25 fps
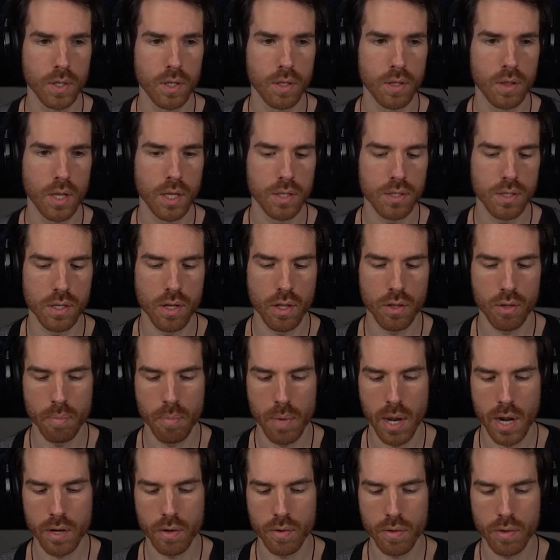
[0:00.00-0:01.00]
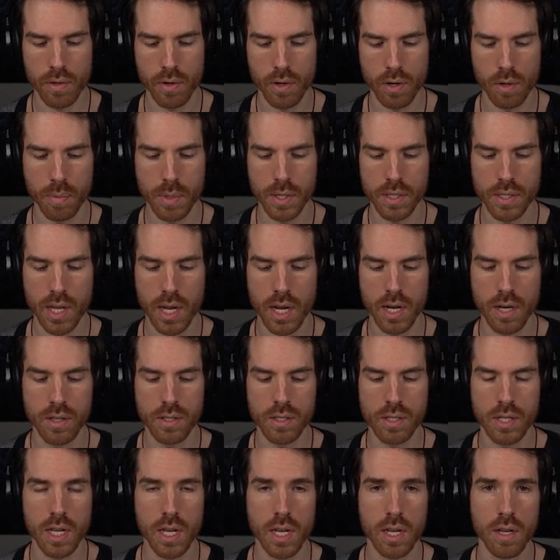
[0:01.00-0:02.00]
That's another minor third because A to
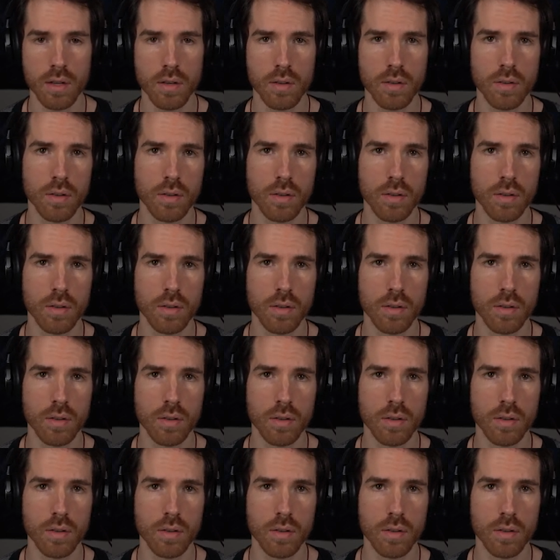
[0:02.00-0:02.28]
C